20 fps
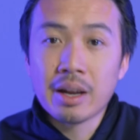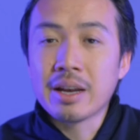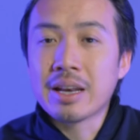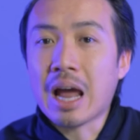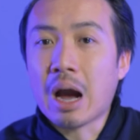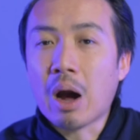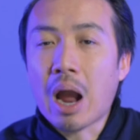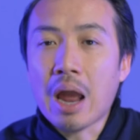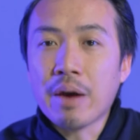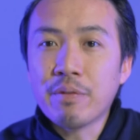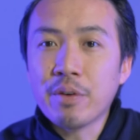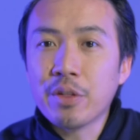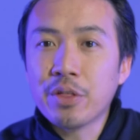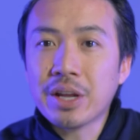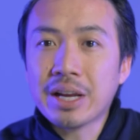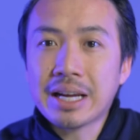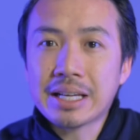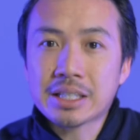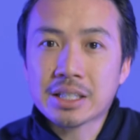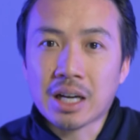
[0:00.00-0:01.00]
Now
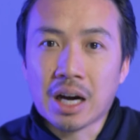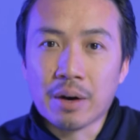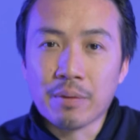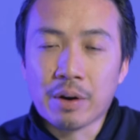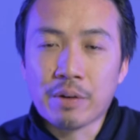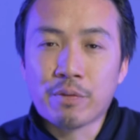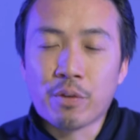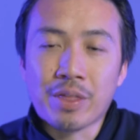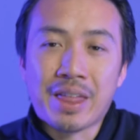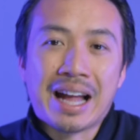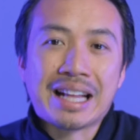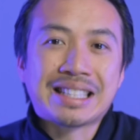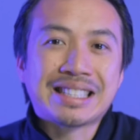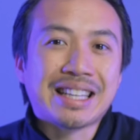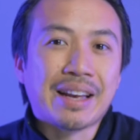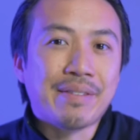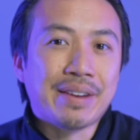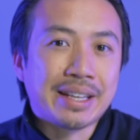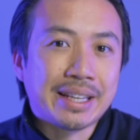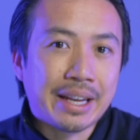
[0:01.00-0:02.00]
everything is covered for that
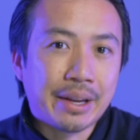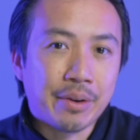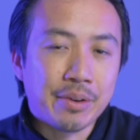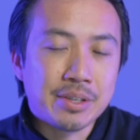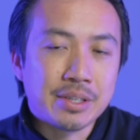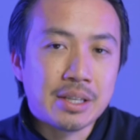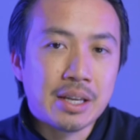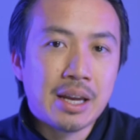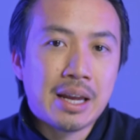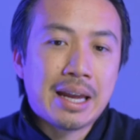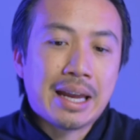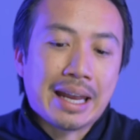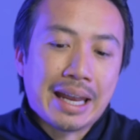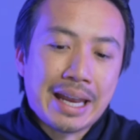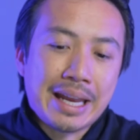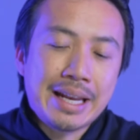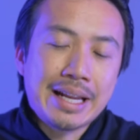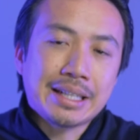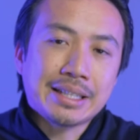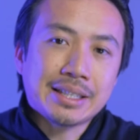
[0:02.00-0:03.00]
7 years.
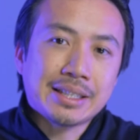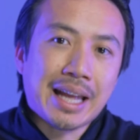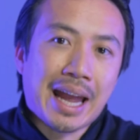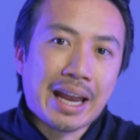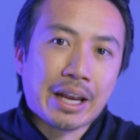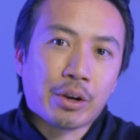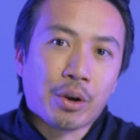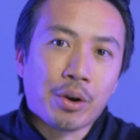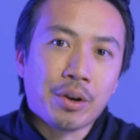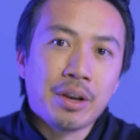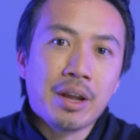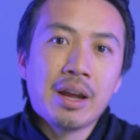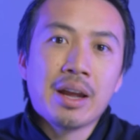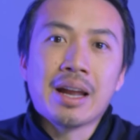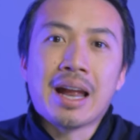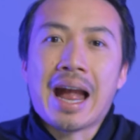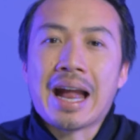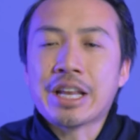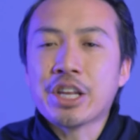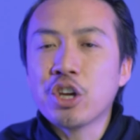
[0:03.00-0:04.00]
It is staggered,
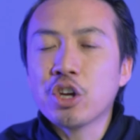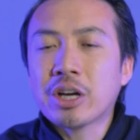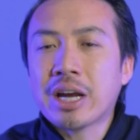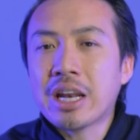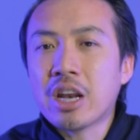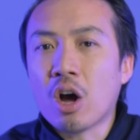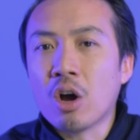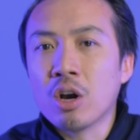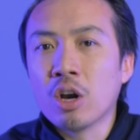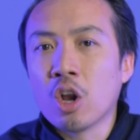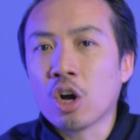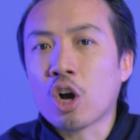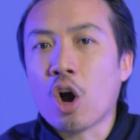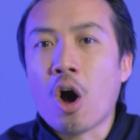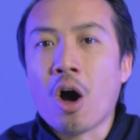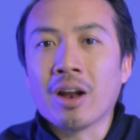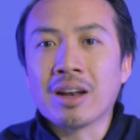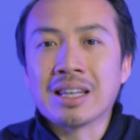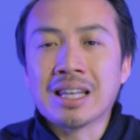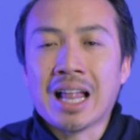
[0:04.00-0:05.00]
and you can look
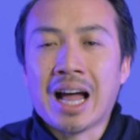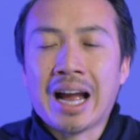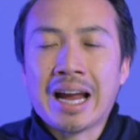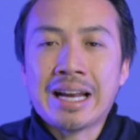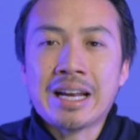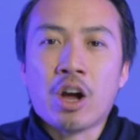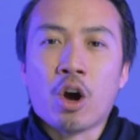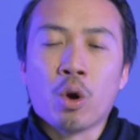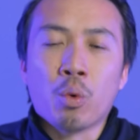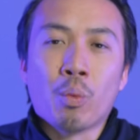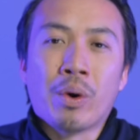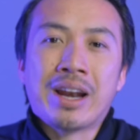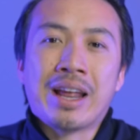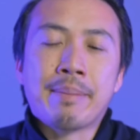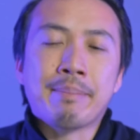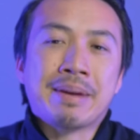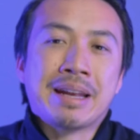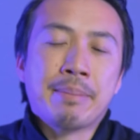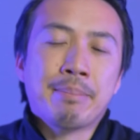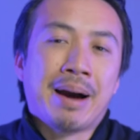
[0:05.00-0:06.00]
online on what I
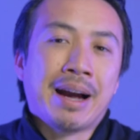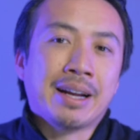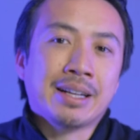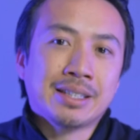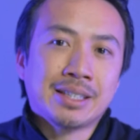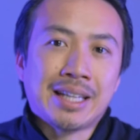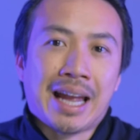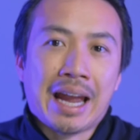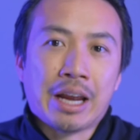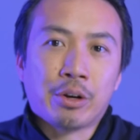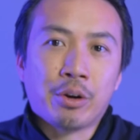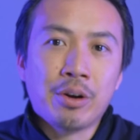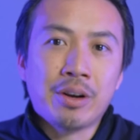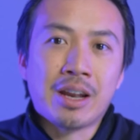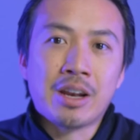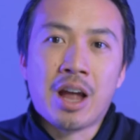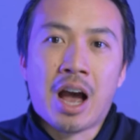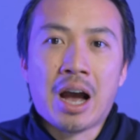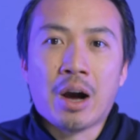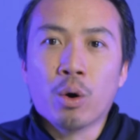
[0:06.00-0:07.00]
mean by staggered
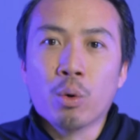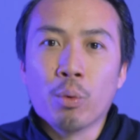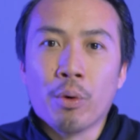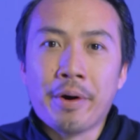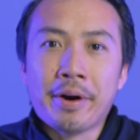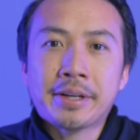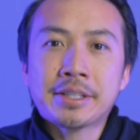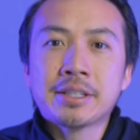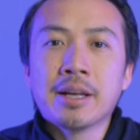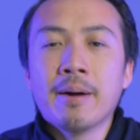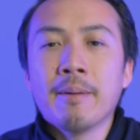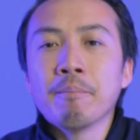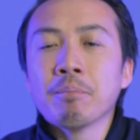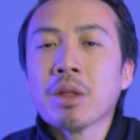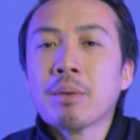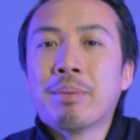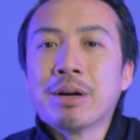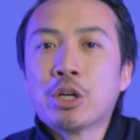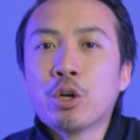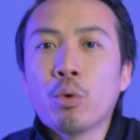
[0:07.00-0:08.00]
and how it works,
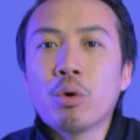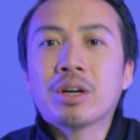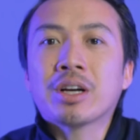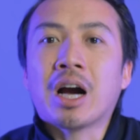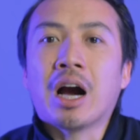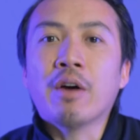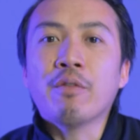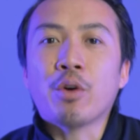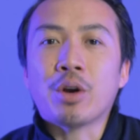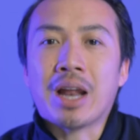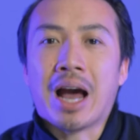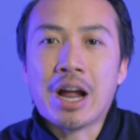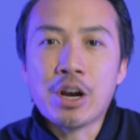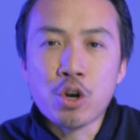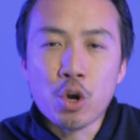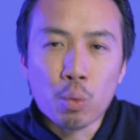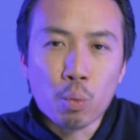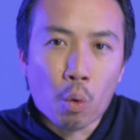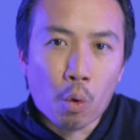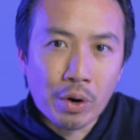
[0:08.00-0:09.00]
but you are covered
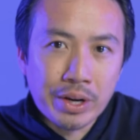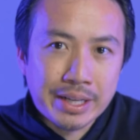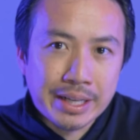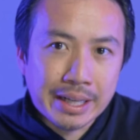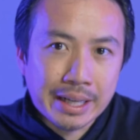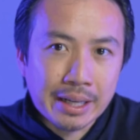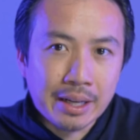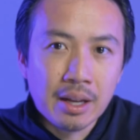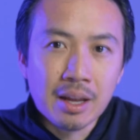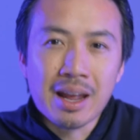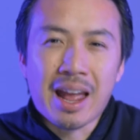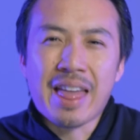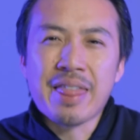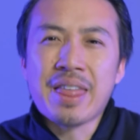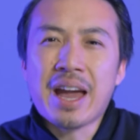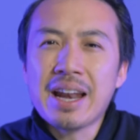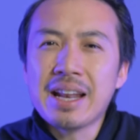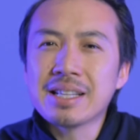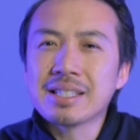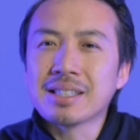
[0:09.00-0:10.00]
under warranty, and
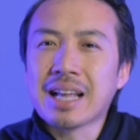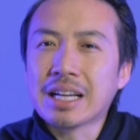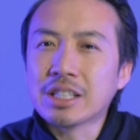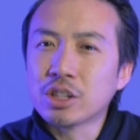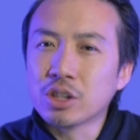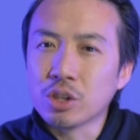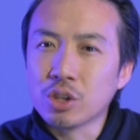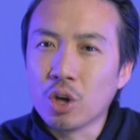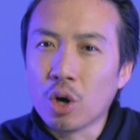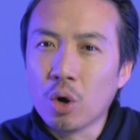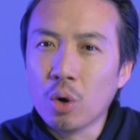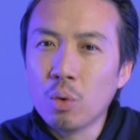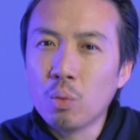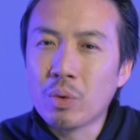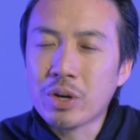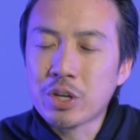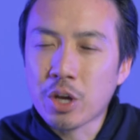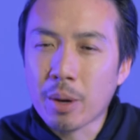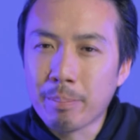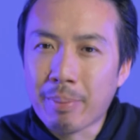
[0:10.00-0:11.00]
that is nice to know
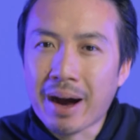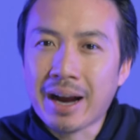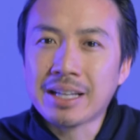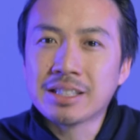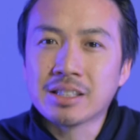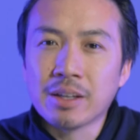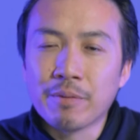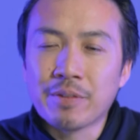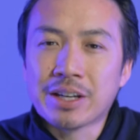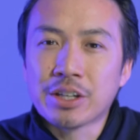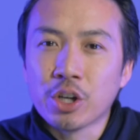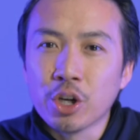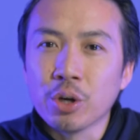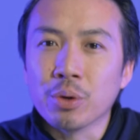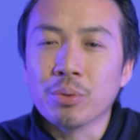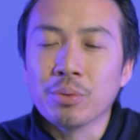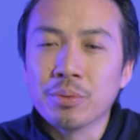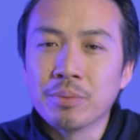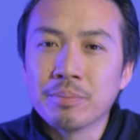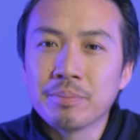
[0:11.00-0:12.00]
when you're buying something new.